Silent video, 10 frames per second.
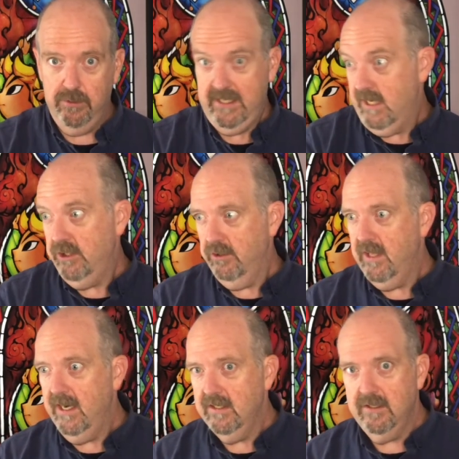danger
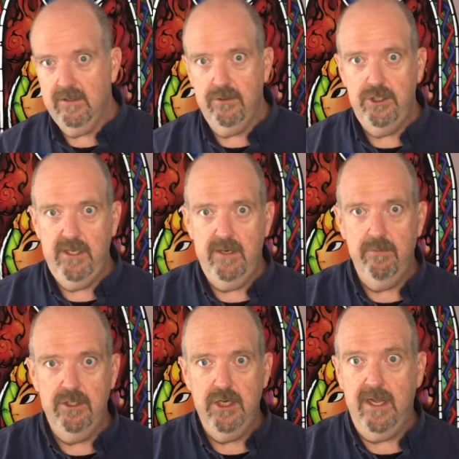that is associated
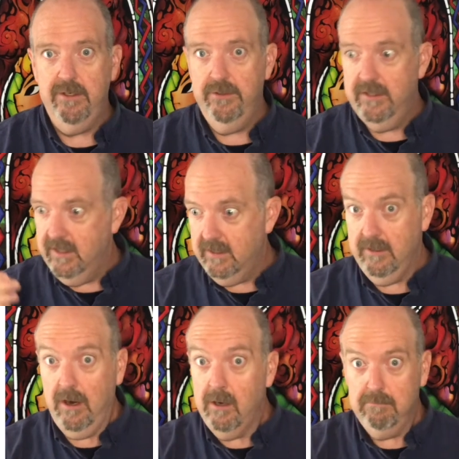with childhood and that
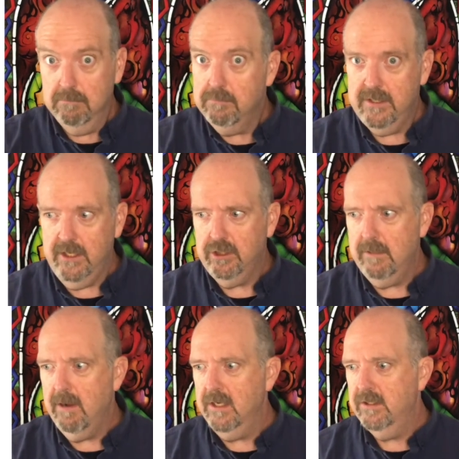there aren't potentially
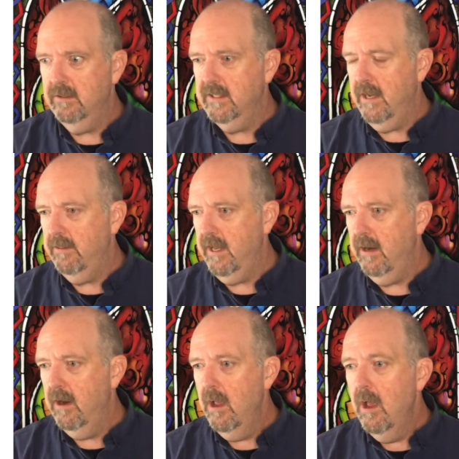monsters out there.